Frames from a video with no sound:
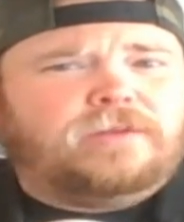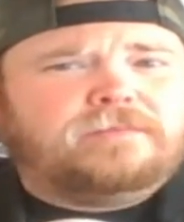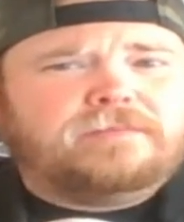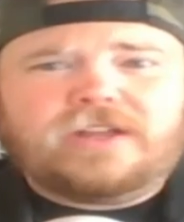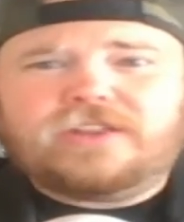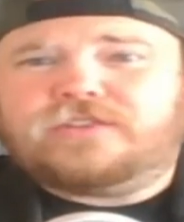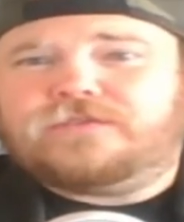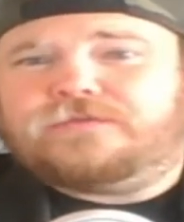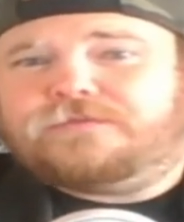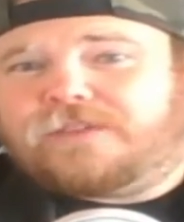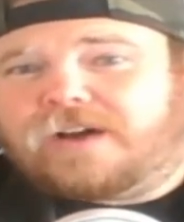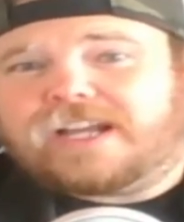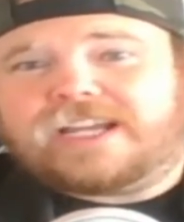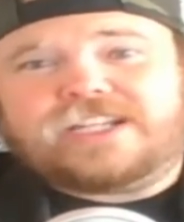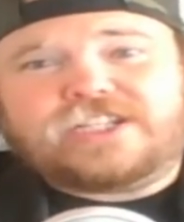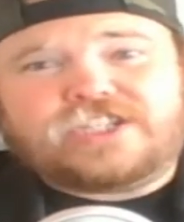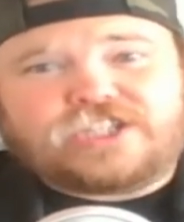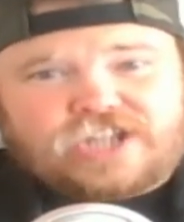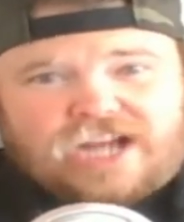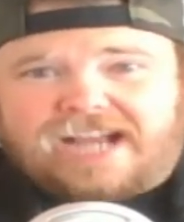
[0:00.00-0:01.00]

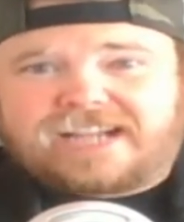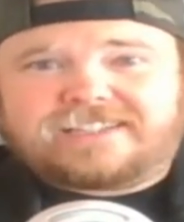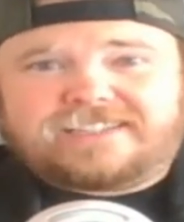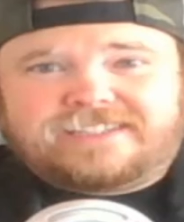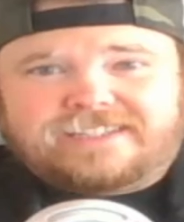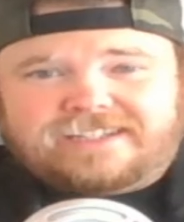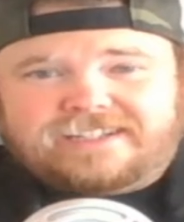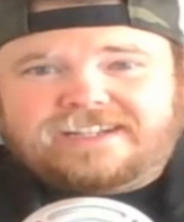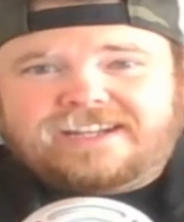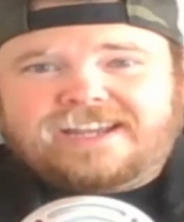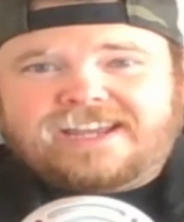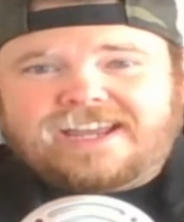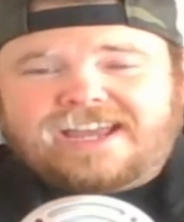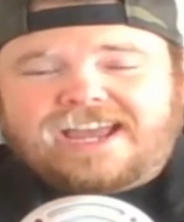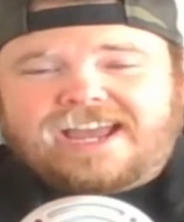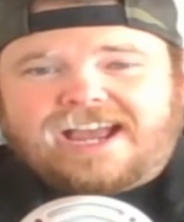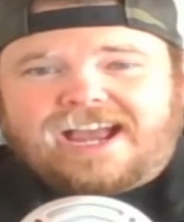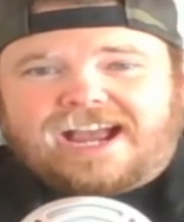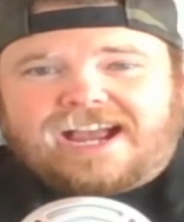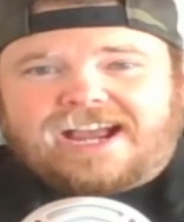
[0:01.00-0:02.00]
motherfucking Jackson
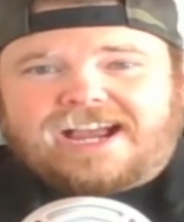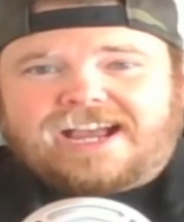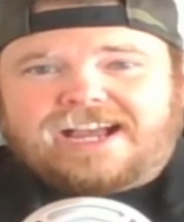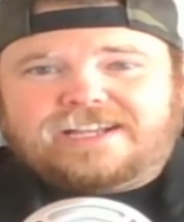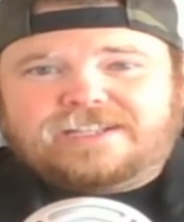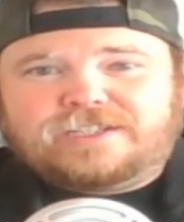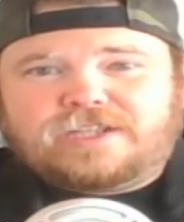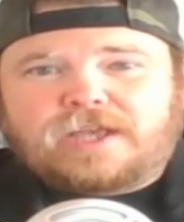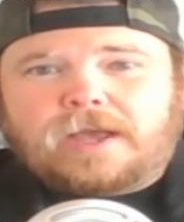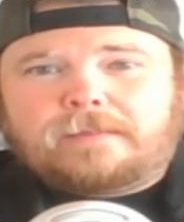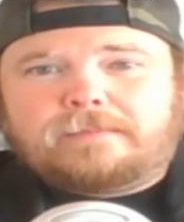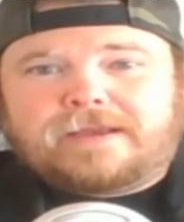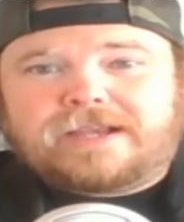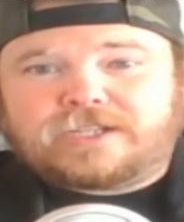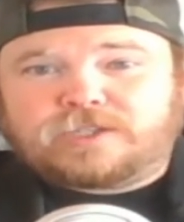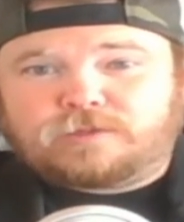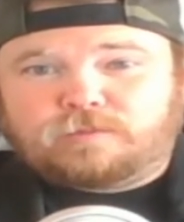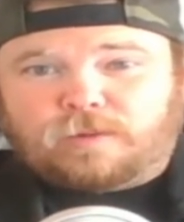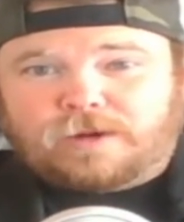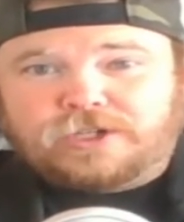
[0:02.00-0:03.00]
as
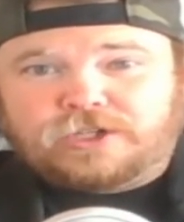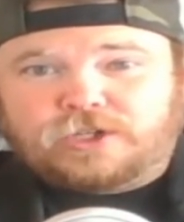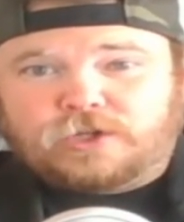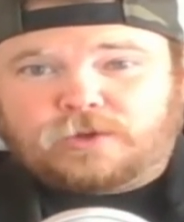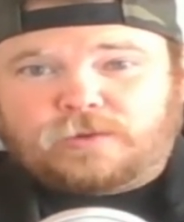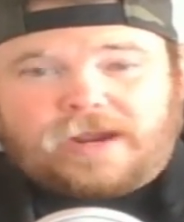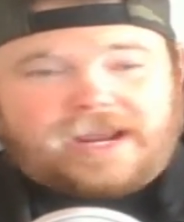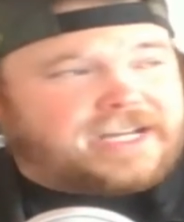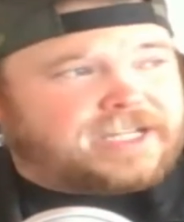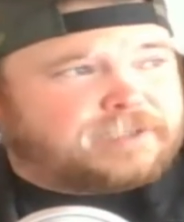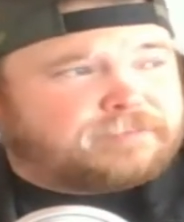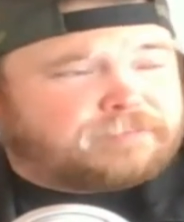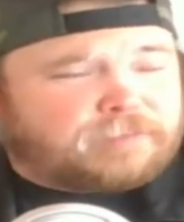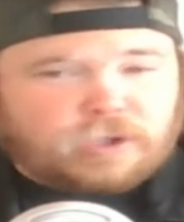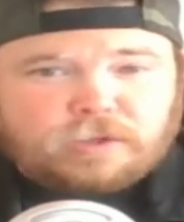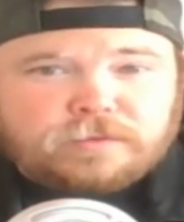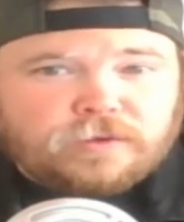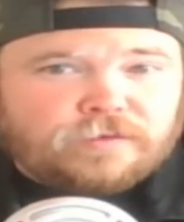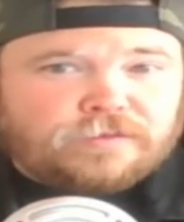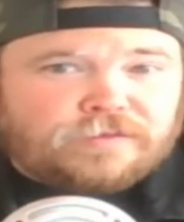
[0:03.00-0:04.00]
Mace Windu and his
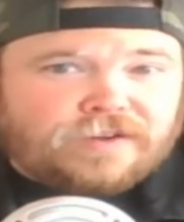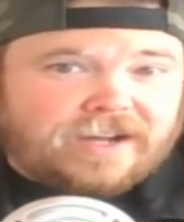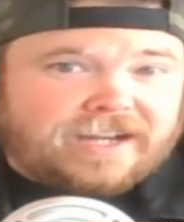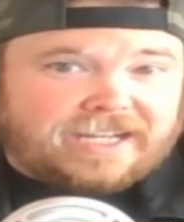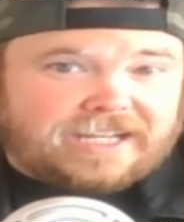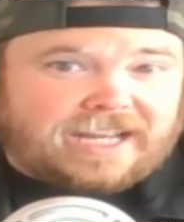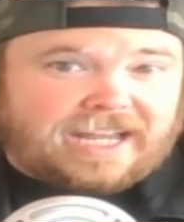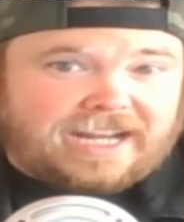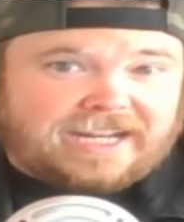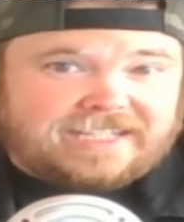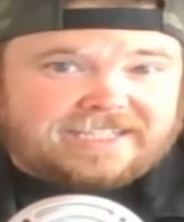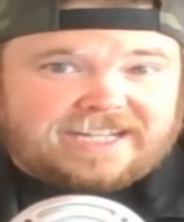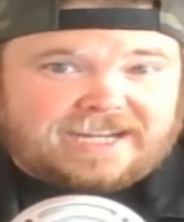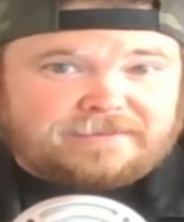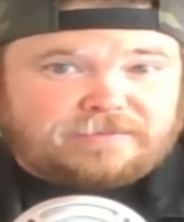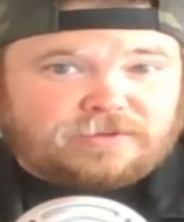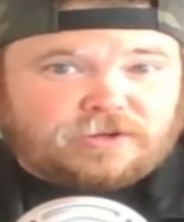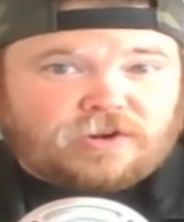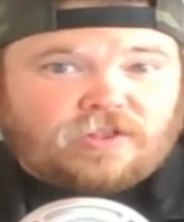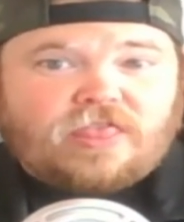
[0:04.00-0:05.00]
purple fucking
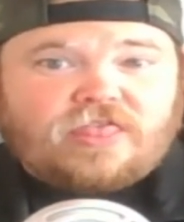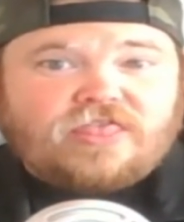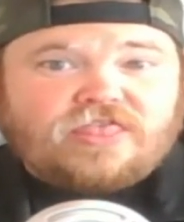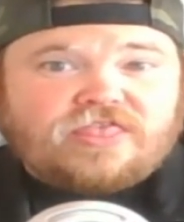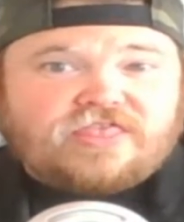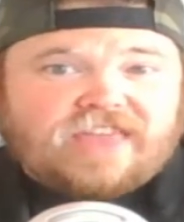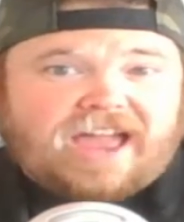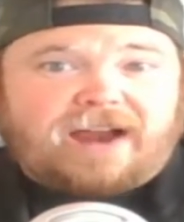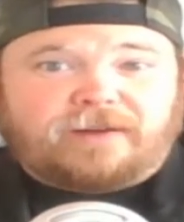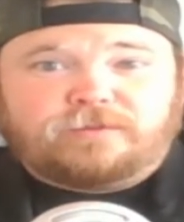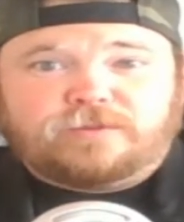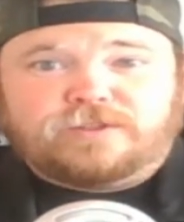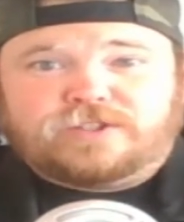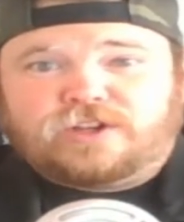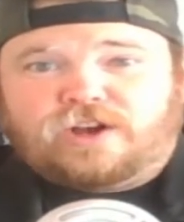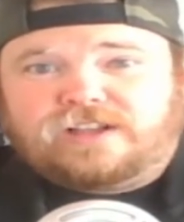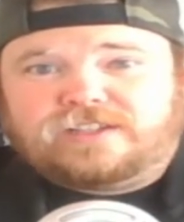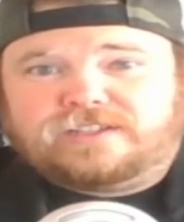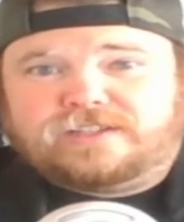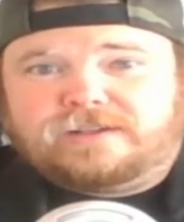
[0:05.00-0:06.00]
lightsaber. That was
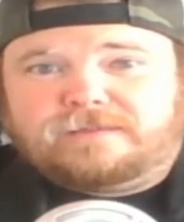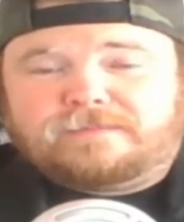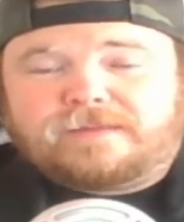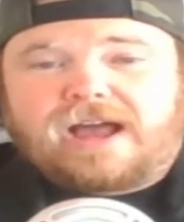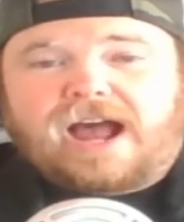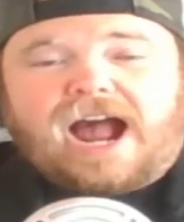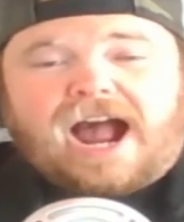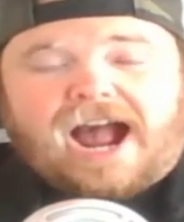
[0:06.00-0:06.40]
awesome.